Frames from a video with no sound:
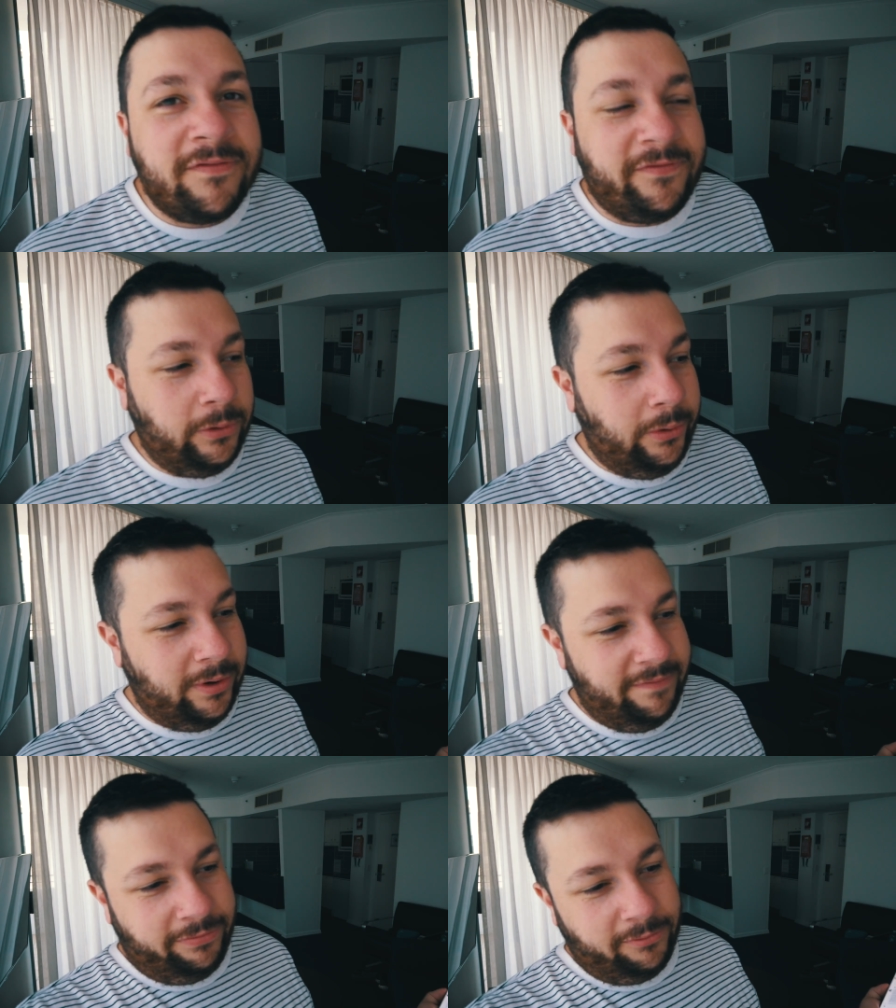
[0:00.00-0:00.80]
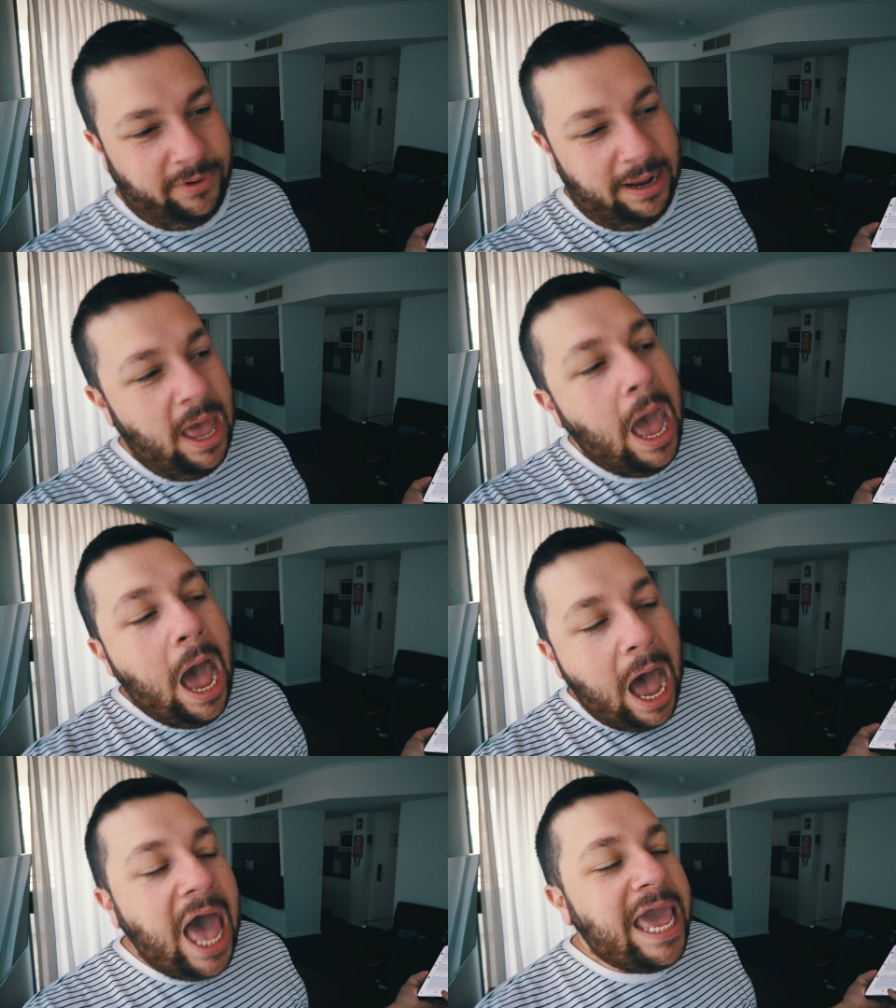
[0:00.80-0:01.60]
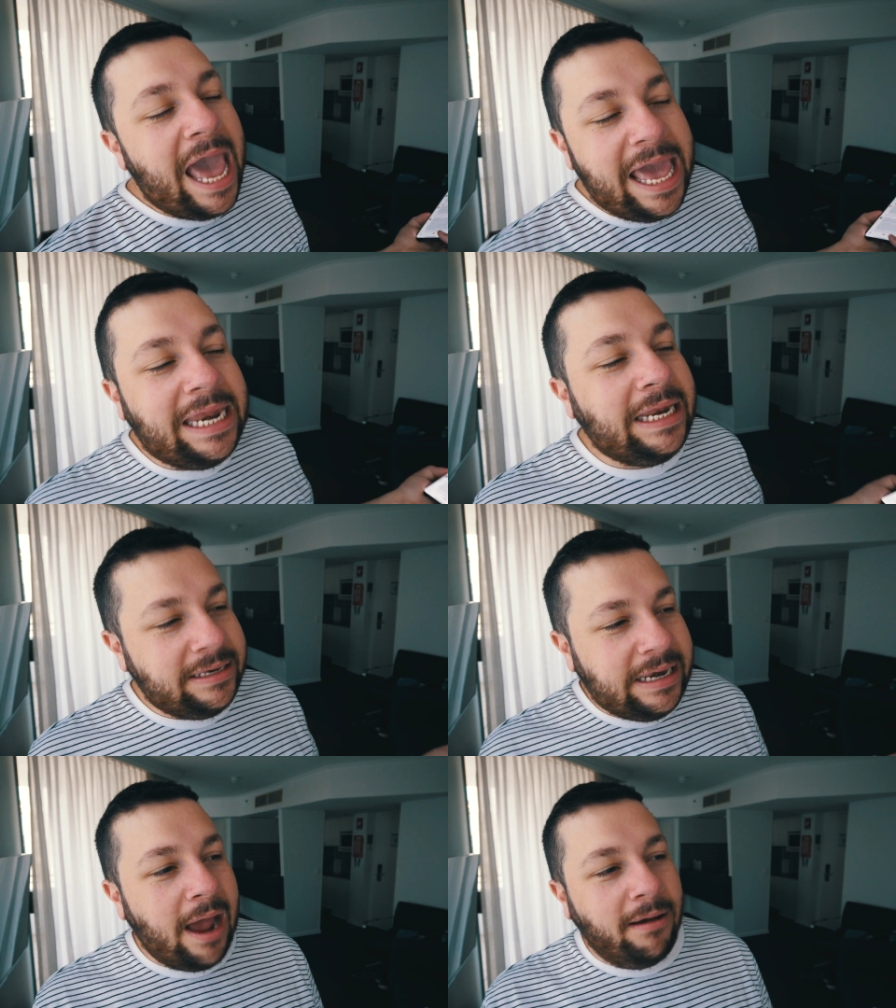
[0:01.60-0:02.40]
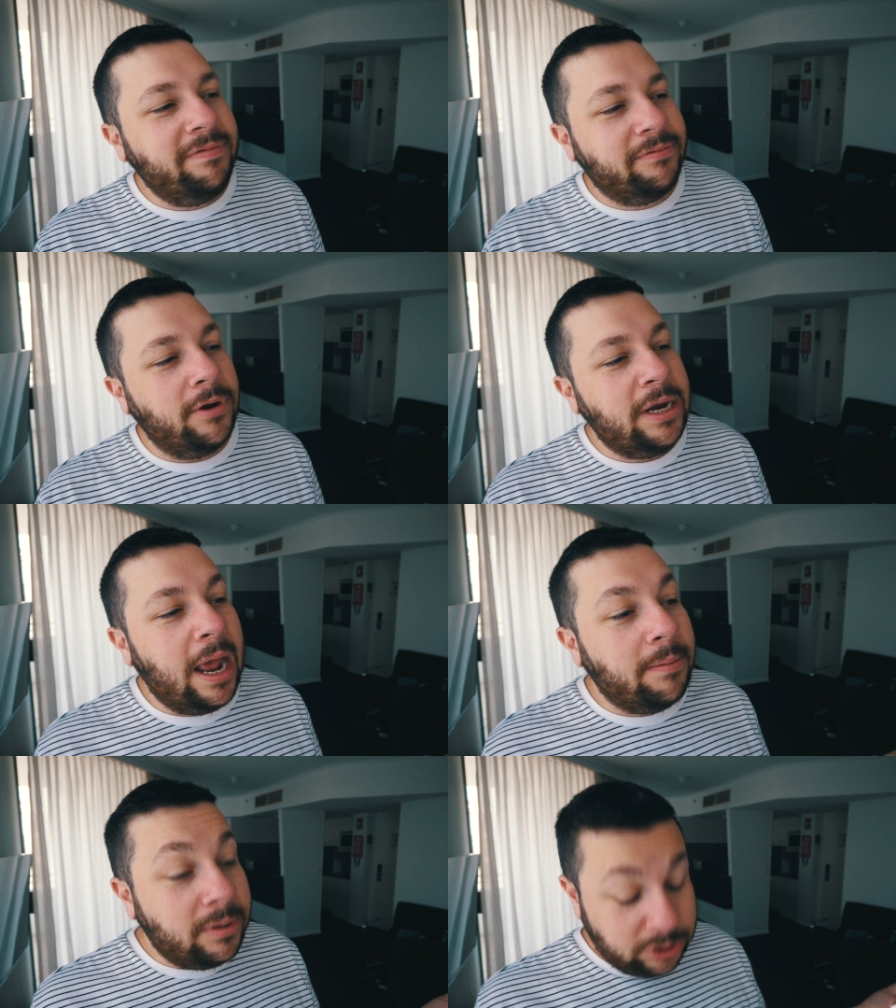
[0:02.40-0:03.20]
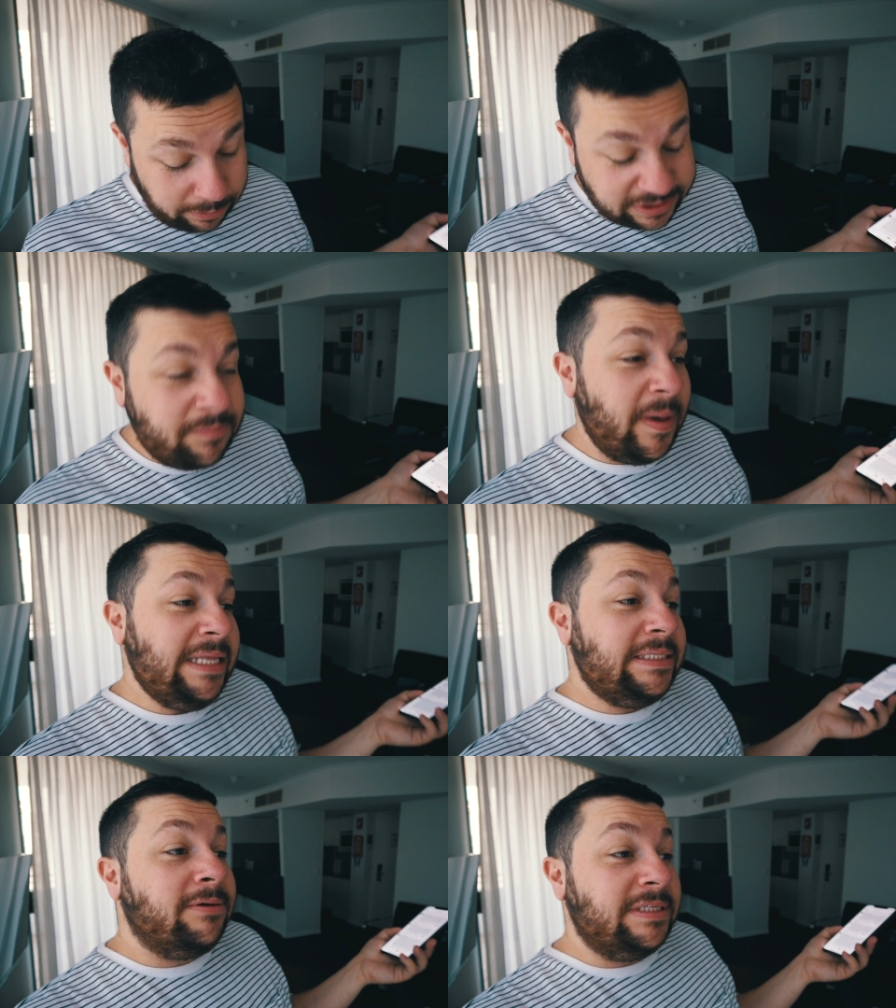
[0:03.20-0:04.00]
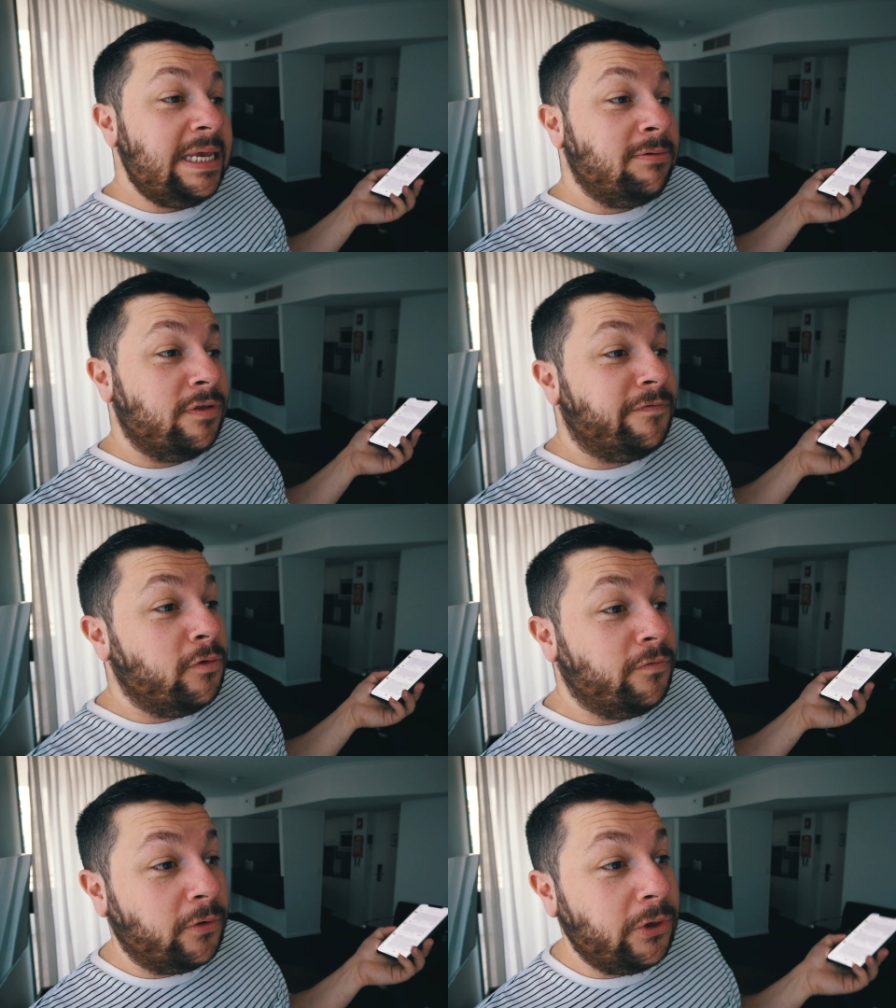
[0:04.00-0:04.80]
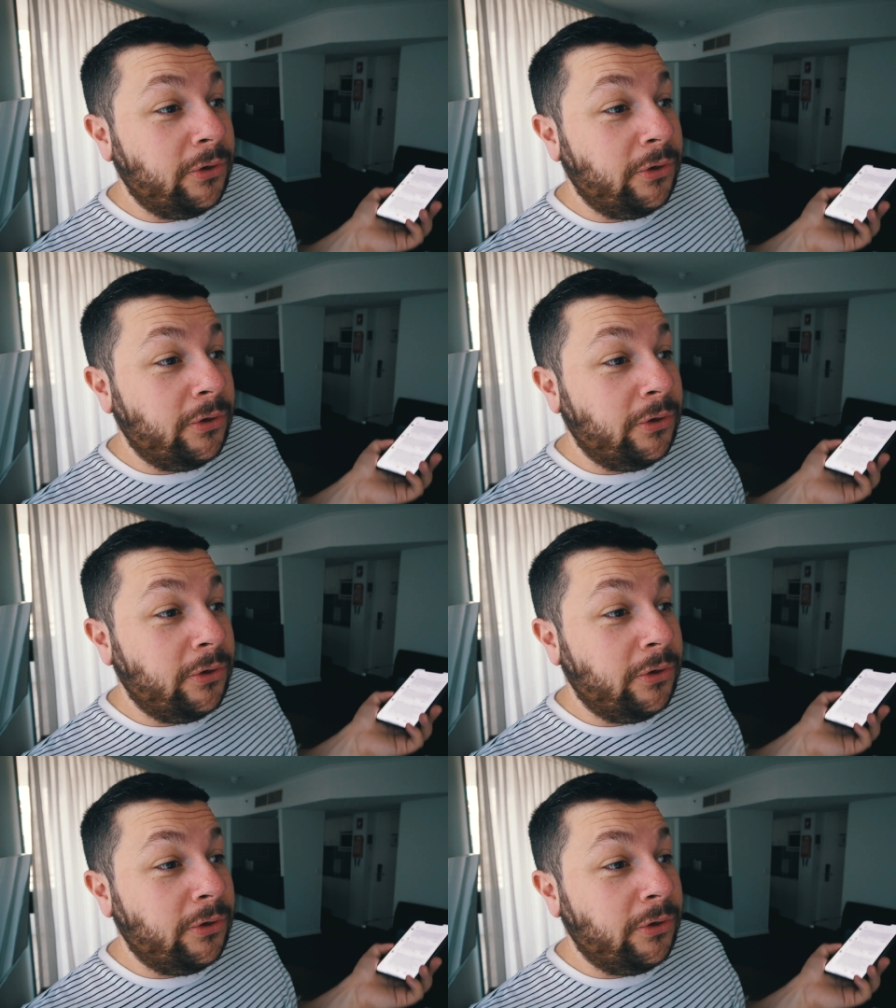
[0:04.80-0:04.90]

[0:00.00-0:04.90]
the floor. I've threw it up. I ate it and now I've thrown it up. Do you want some pizza? It's here on the floor for